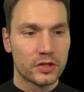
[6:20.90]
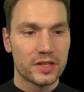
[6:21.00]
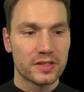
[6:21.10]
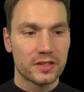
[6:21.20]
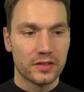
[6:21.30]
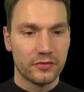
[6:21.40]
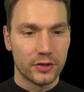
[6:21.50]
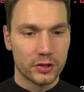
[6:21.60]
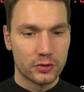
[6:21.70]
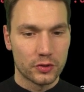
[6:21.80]
Just
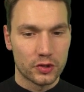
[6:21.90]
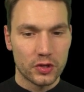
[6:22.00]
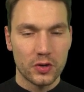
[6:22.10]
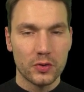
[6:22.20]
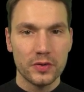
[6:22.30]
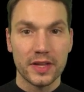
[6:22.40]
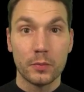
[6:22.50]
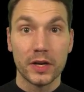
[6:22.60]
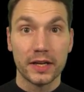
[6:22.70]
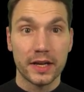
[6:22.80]
for you to show that
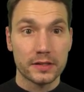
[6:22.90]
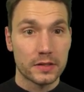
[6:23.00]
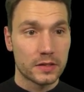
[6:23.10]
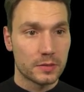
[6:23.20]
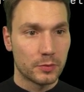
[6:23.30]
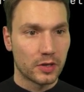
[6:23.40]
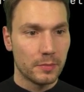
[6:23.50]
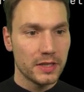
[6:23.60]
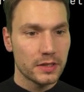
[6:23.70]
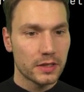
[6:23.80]
we can access this
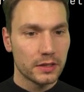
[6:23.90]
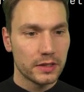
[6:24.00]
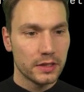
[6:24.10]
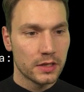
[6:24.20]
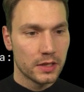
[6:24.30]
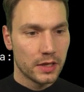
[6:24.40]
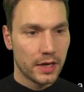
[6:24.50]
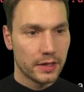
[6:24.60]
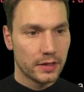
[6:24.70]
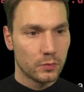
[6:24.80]
programmatically.
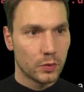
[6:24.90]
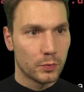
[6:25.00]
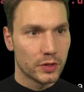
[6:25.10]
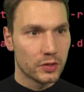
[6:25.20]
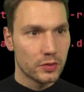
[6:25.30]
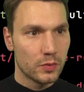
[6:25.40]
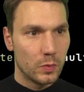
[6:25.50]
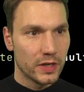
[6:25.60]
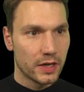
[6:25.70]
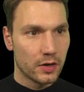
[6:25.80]
And then what we do,
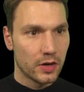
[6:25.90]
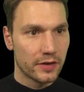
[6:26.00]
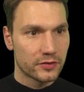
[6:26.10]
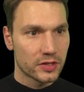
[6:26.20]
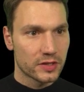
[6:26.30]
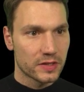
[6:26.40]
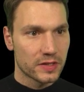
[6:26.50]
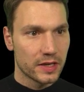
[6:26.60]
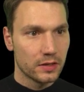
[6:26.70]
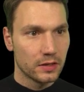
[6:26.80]
we now have just a
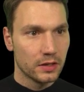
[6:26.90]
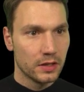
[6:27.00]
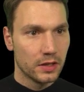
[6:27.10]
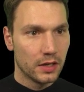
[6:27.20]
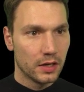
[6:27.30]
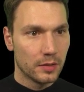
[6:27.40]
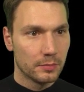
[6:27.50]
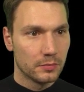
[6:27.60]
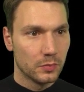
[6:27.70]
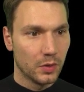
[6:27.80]
single,
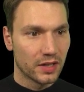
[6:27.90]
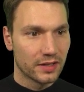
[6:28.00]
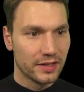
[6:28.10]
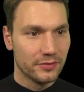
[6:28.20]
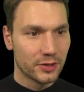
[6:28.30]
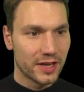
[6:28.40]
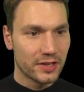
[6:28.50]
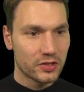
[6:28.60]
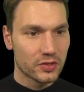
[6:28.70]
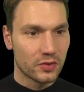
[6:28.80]
um, well,
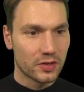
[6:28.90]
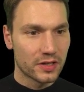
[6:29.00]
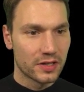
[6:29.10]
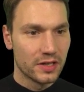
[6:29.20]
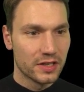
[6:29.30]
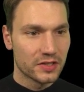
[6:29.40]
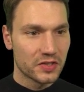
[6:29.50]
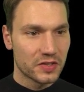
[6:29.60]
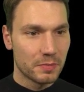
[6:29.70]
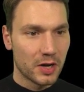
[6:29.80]
invocation or
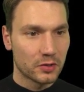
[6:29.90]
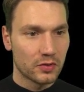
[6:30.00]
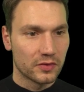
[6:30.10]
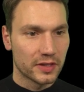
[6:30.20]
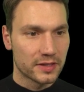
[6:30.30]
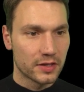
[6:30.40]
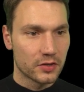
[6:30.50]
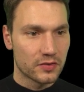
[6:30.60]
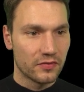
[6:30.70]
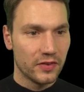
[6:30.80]
system out over
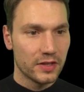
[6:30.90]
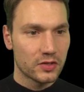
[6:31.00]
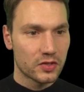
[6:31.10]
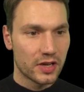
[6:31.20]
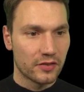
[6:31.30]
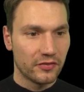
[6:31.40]
execution finished. There are